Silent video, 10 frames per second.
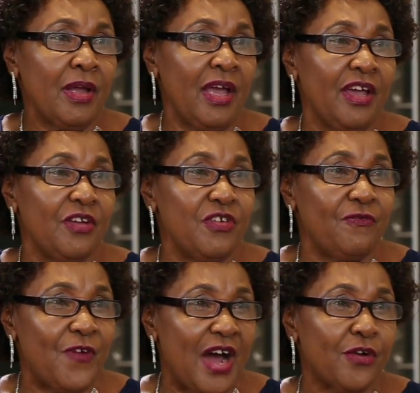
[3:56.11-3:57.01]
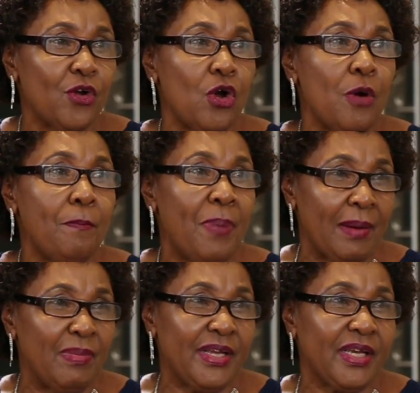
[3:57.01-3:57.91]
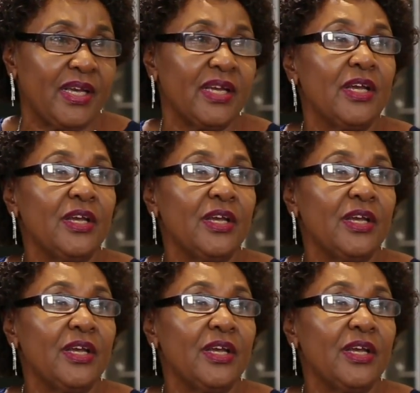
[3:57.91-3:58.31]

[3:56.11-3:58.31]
referral public